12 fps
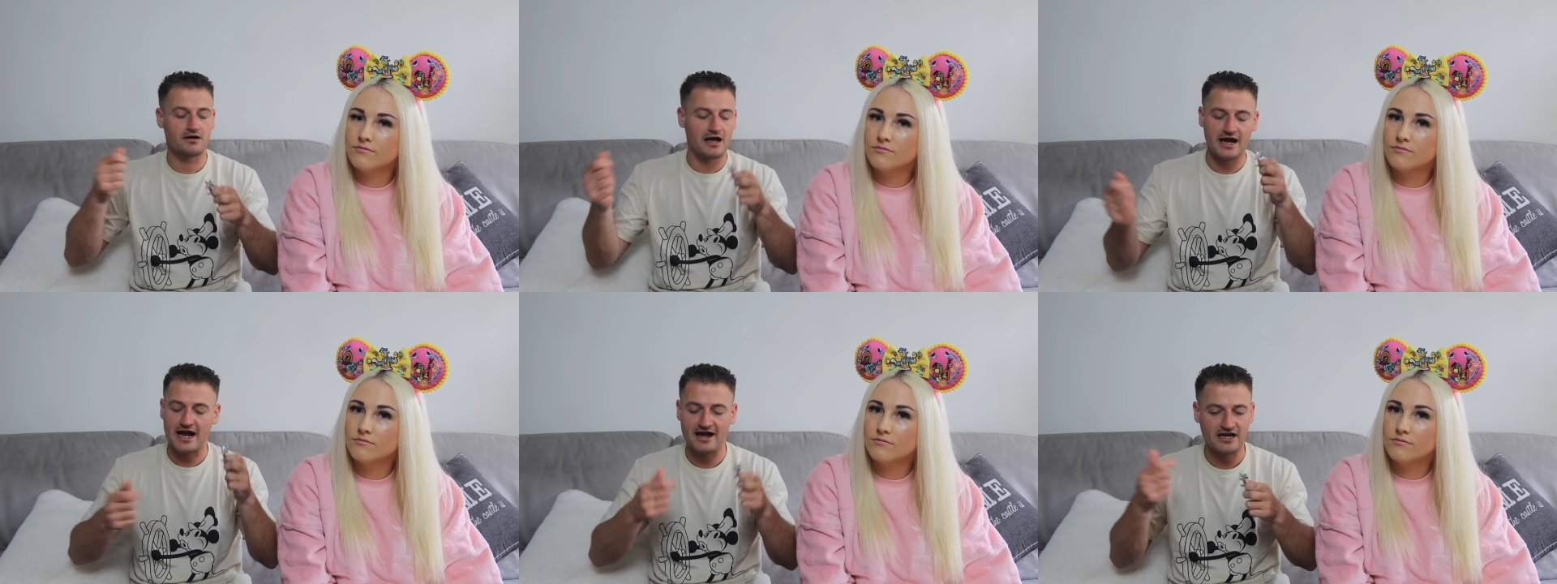
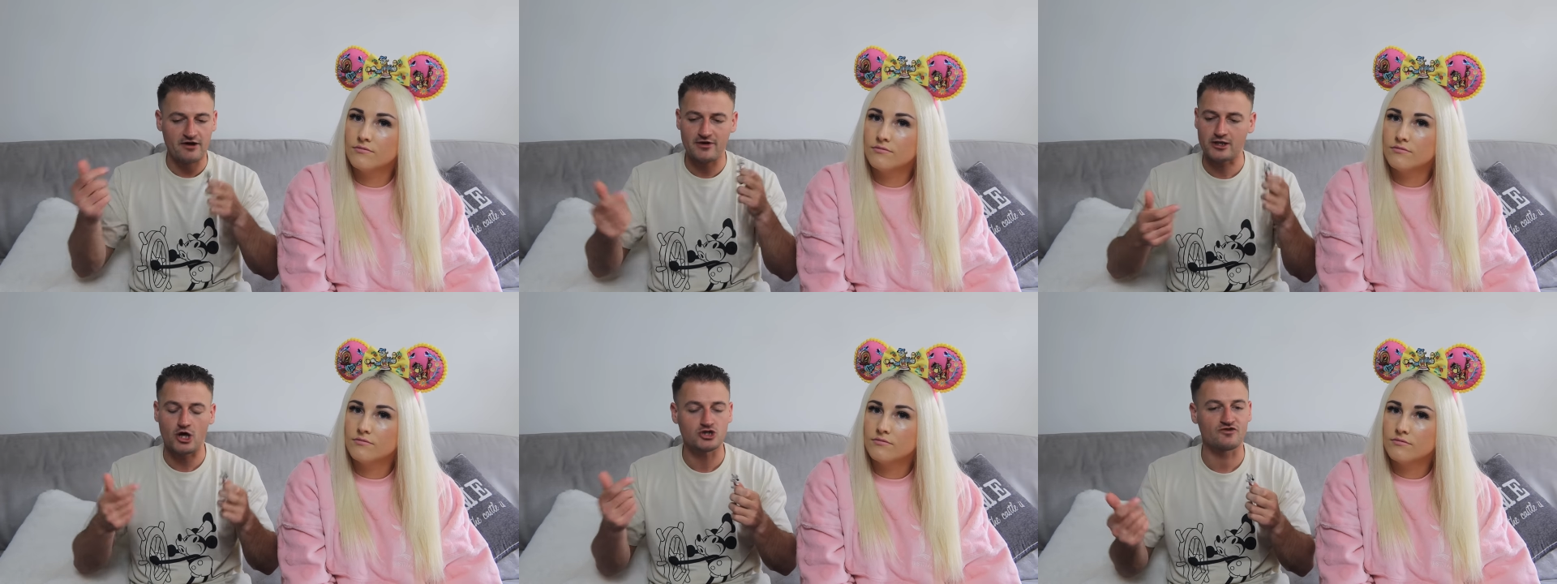Speaker 1: I, I, carry
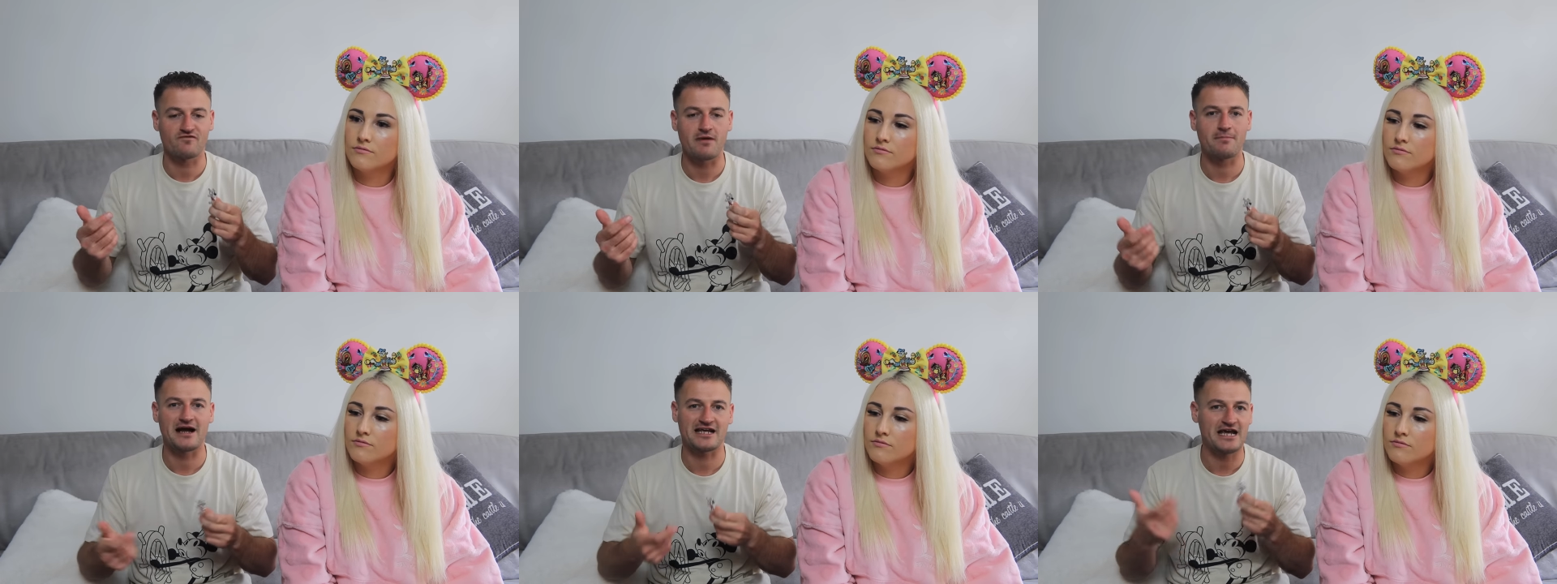a lot of stuff in
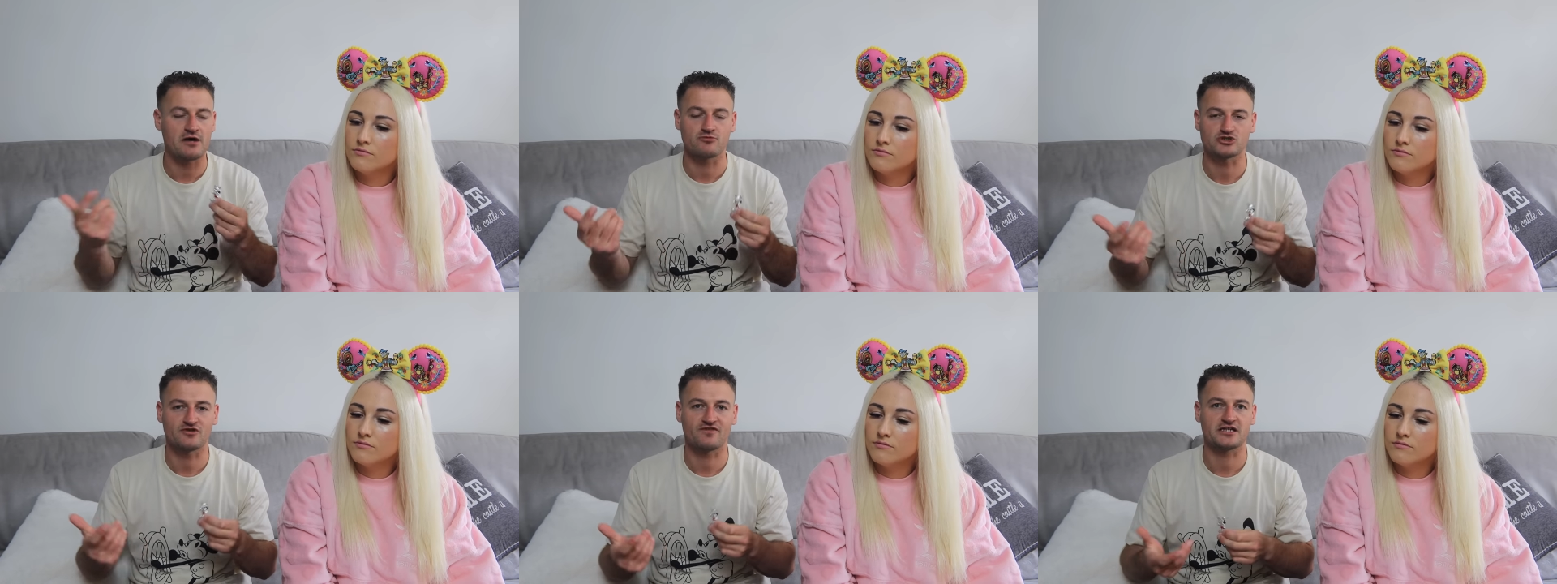my bag, camera
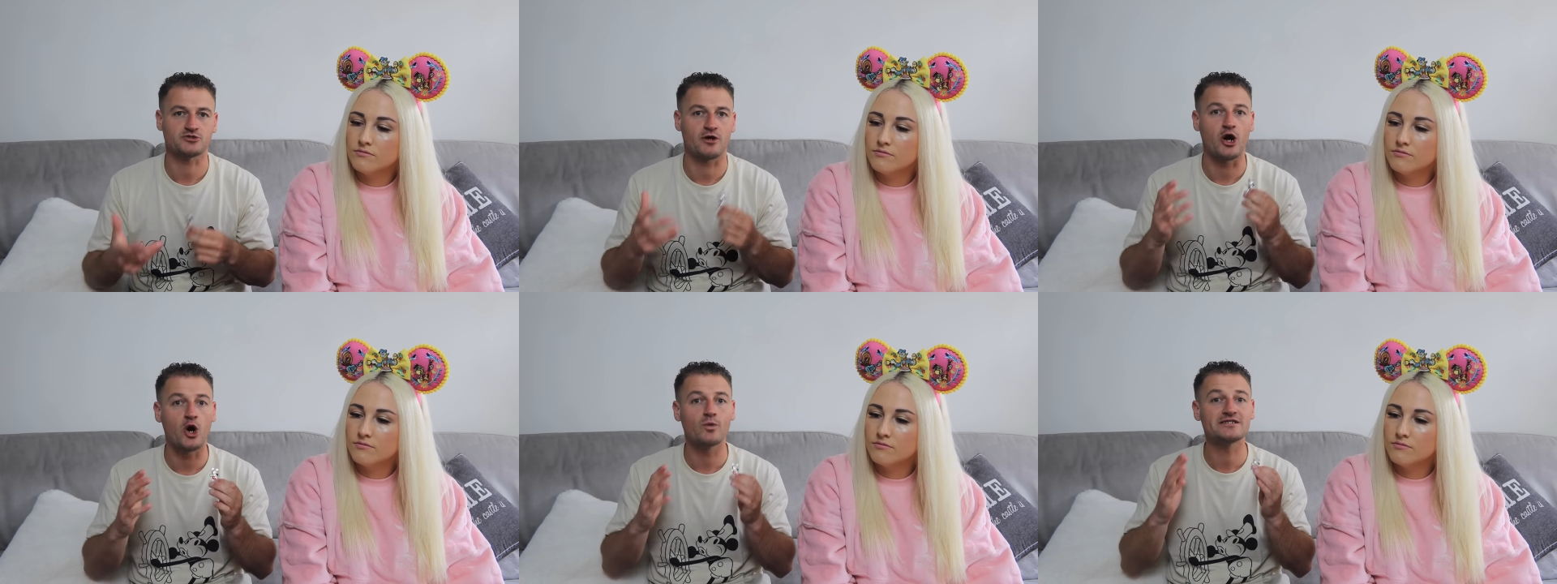stuff and that, so
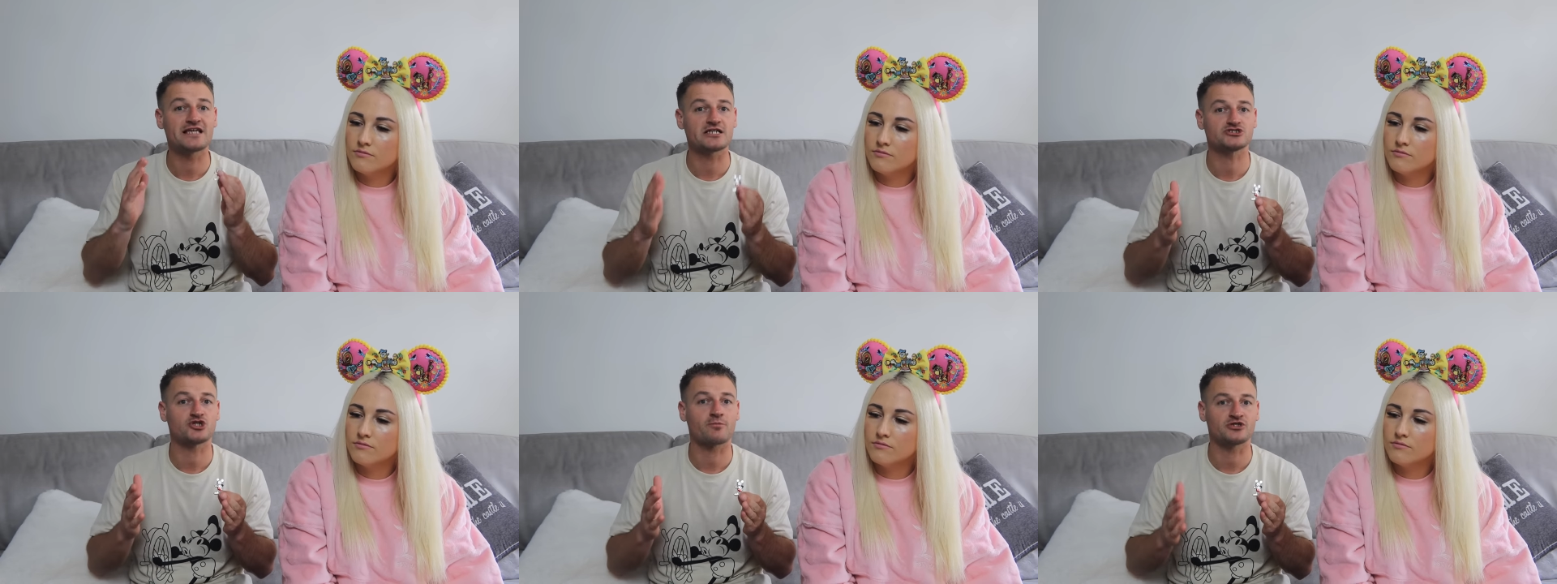we always get
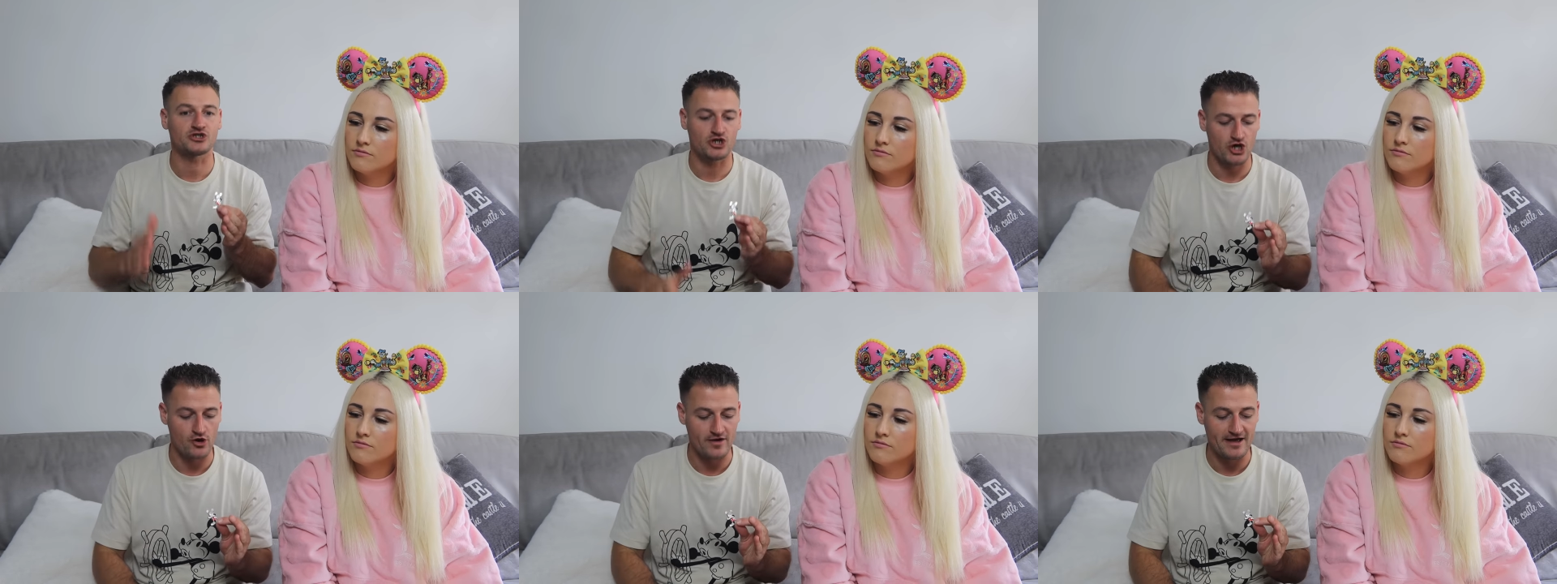stopped at
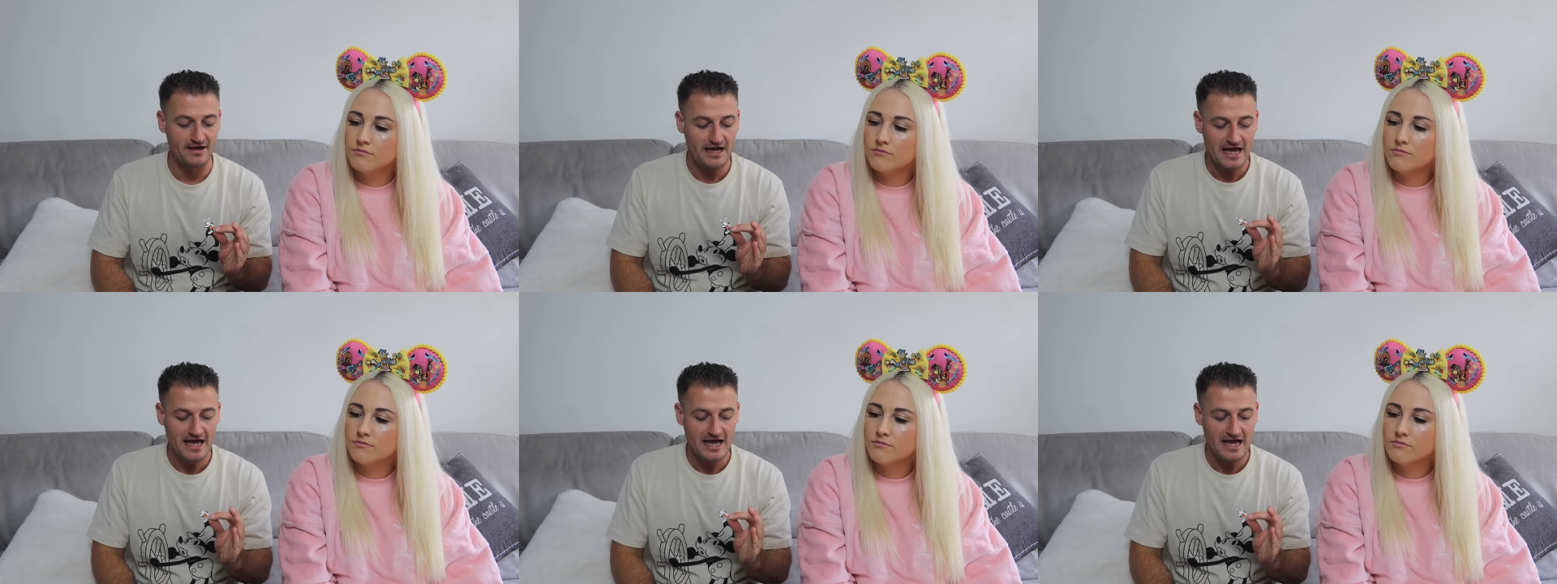security.